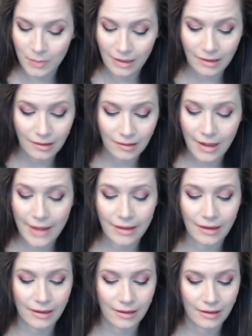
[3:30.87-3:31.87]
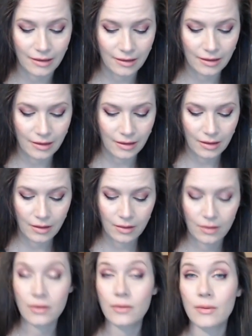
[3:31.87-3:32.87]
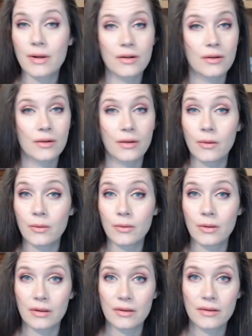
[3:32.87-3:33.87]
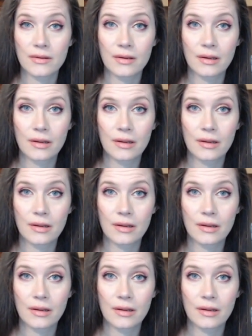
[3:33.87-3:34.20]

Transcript: beat gladly. The treasure yours.